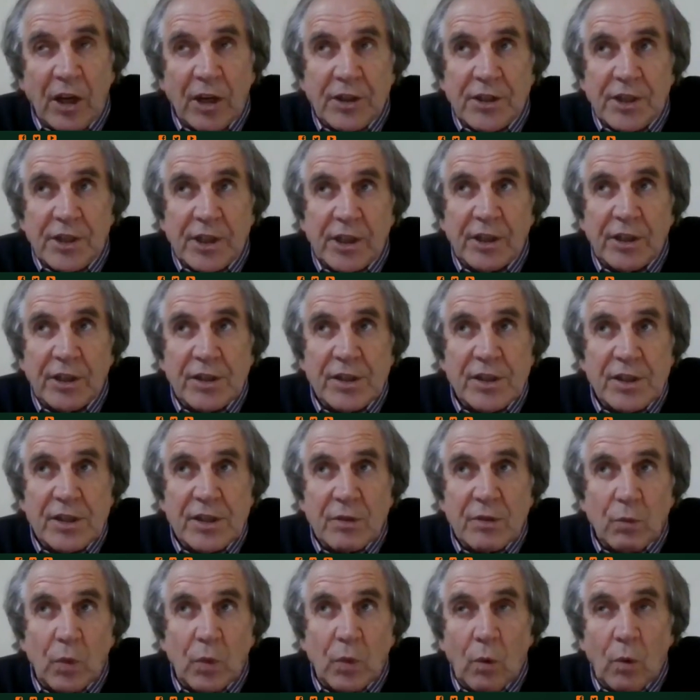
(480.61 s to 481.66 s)

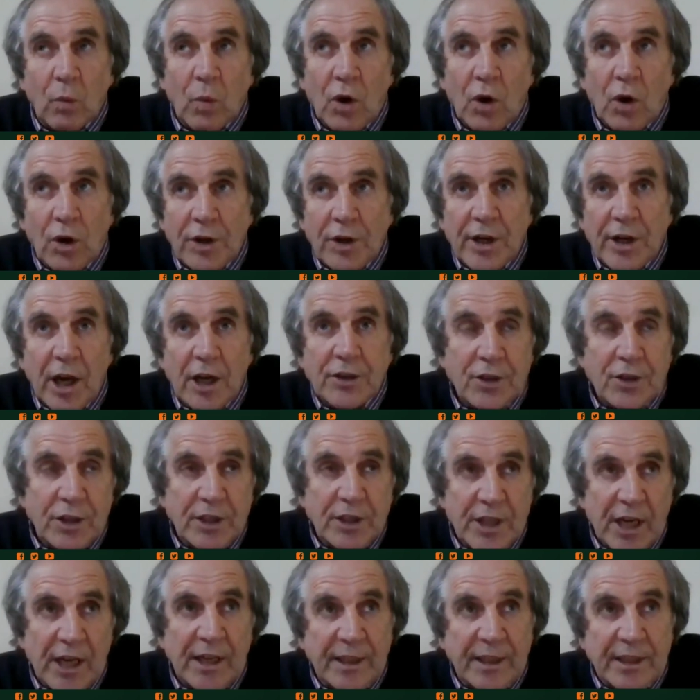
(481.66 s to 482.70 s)
volunteers were warned not
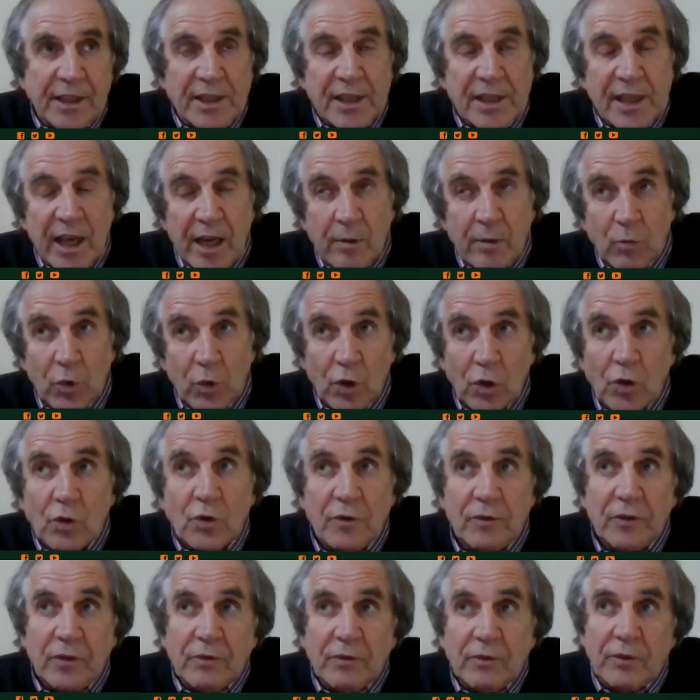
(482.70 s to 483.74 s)
to take the same
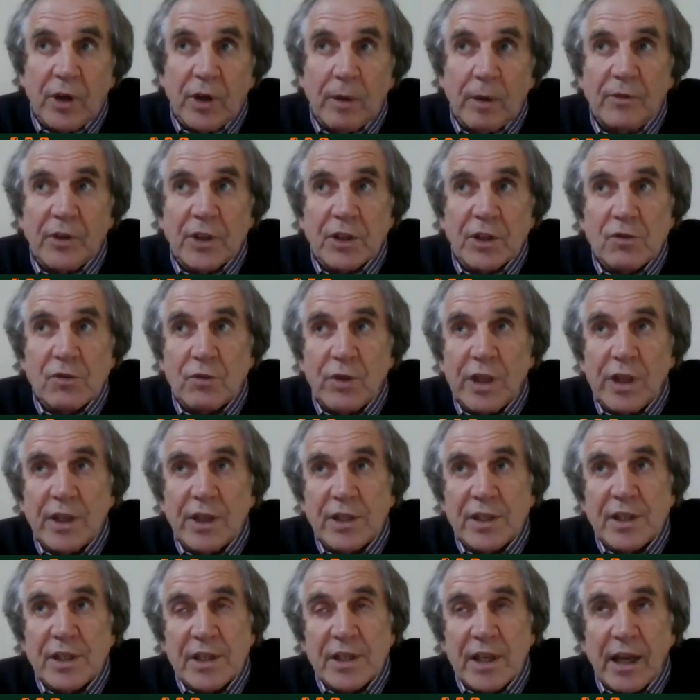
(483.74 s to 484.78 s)
route for obvious
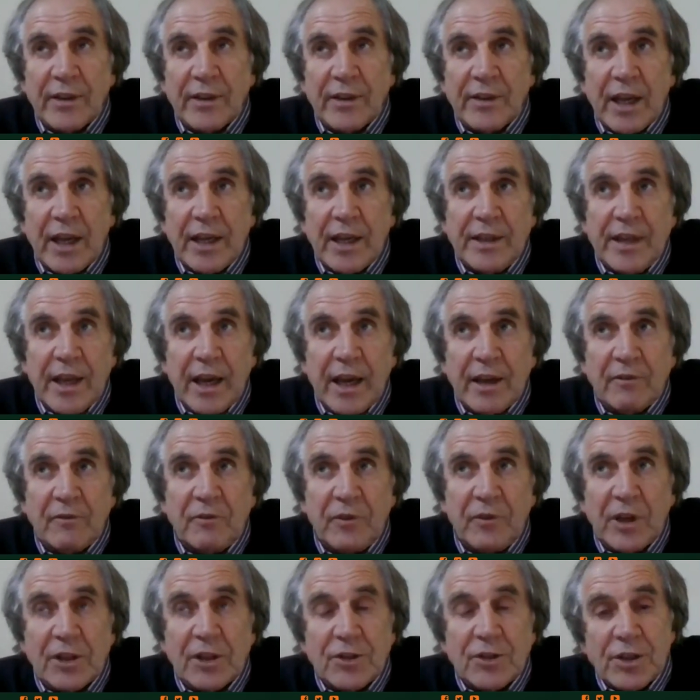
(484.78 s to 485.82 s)
reasons, and they then
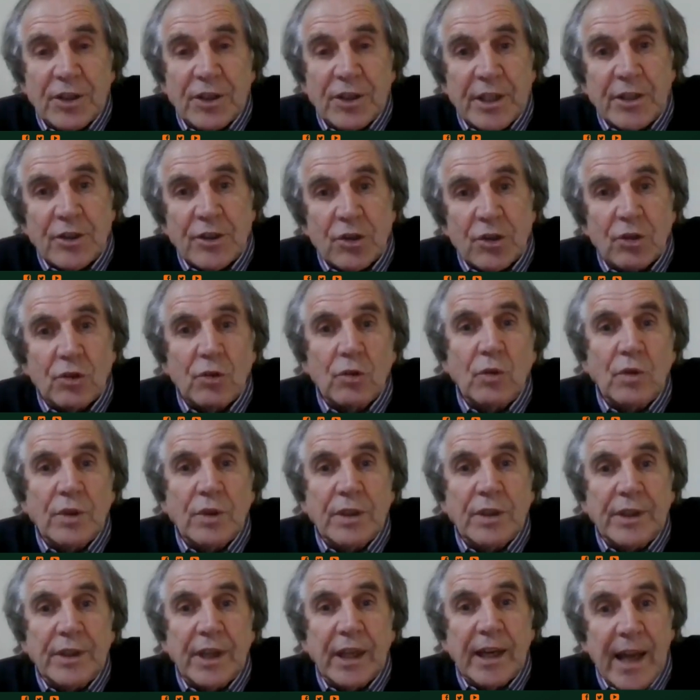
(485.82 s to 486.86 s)
filtered into
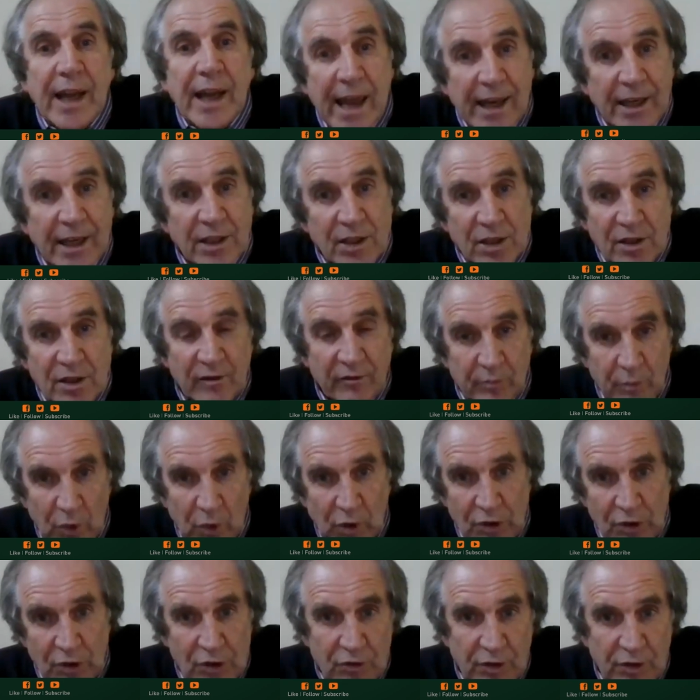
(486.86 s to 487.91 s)
the lanes of
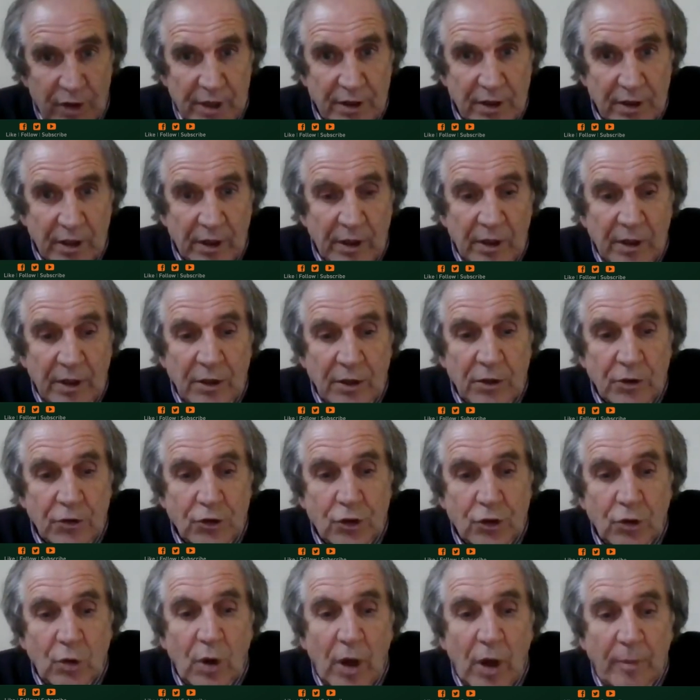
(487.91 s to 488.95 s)
Moor Street
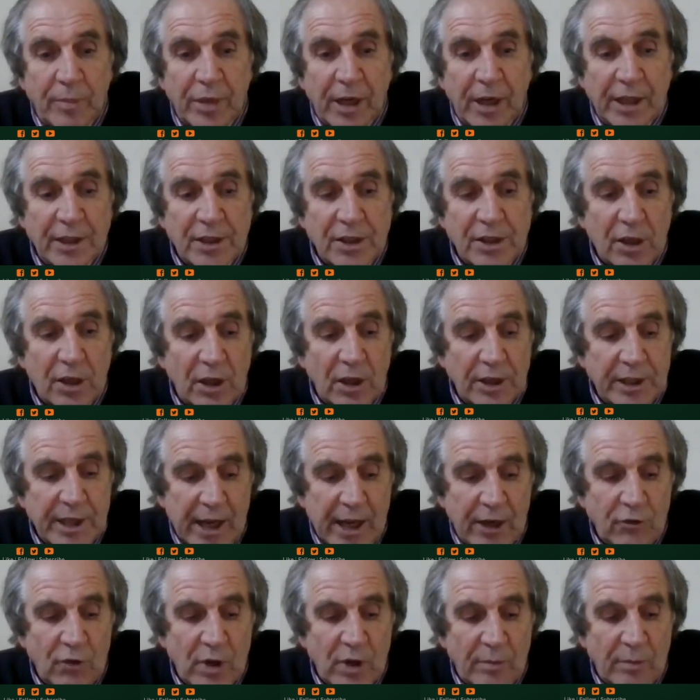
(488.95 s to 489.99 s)
through a place called
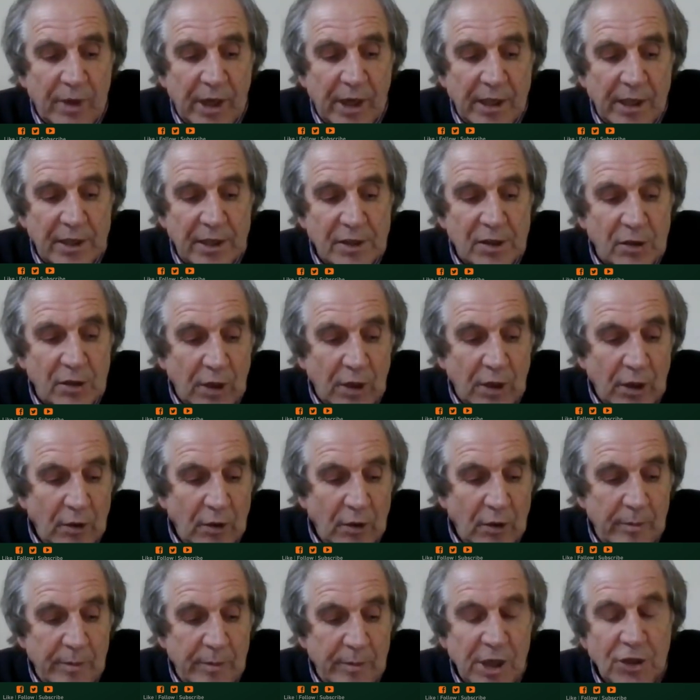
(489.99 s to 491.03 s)
Henry Place,
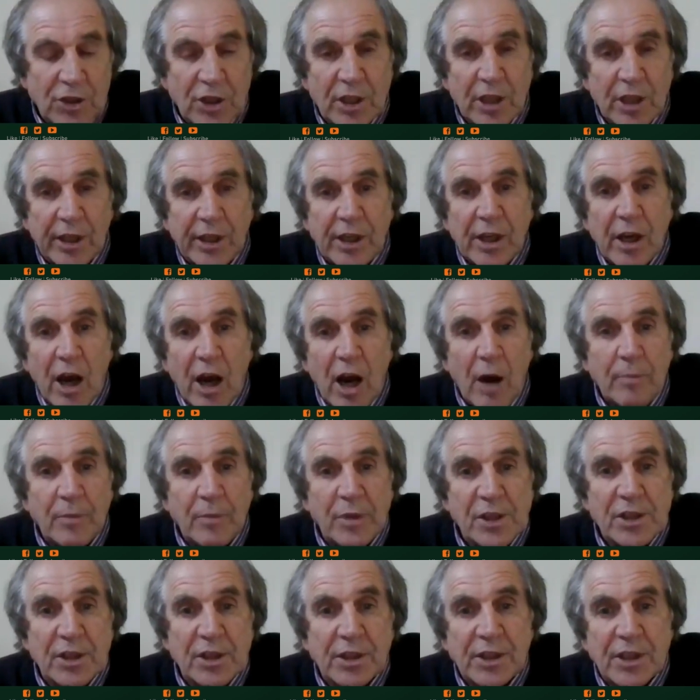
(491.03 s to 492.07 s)
immediately
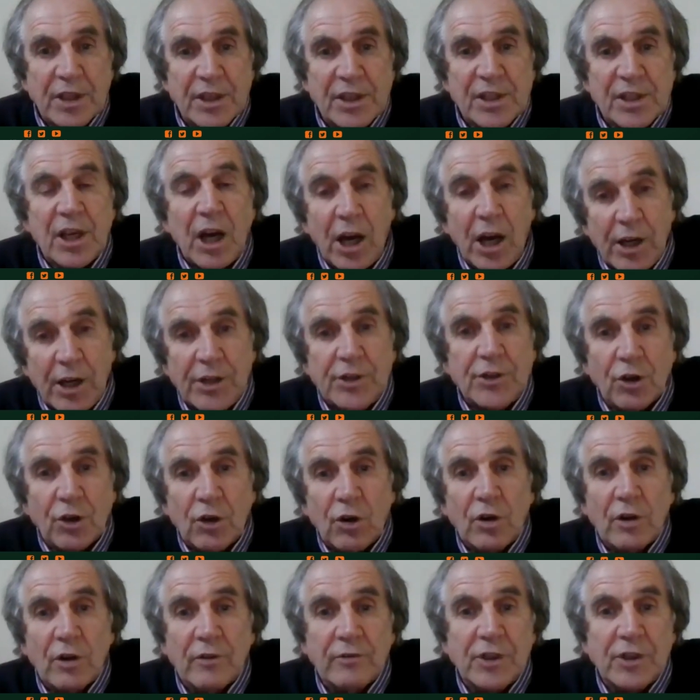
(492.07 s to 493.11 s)
opposite the side
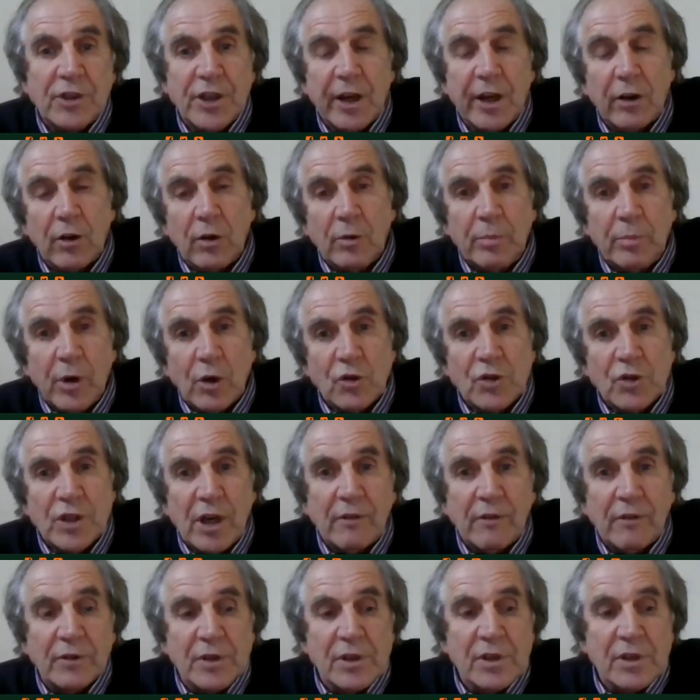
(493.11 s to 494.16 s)
door of the General
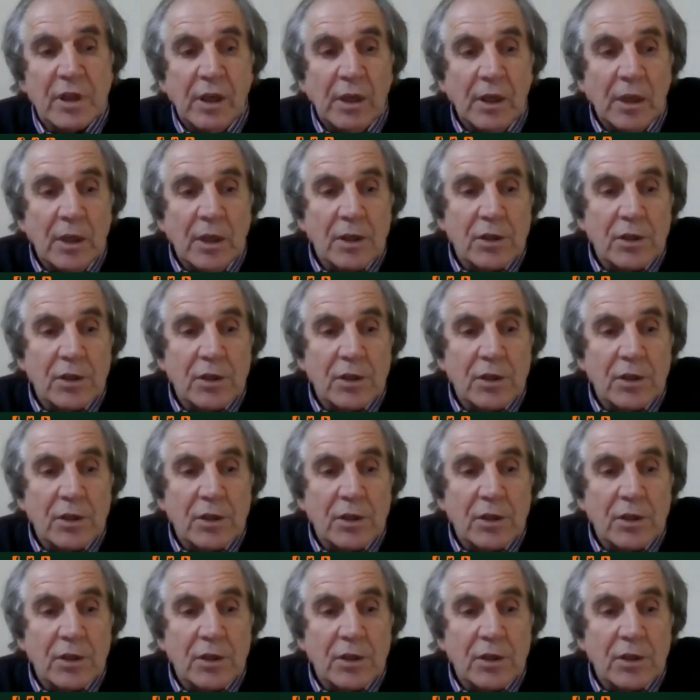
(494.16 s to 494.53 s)
Post Office.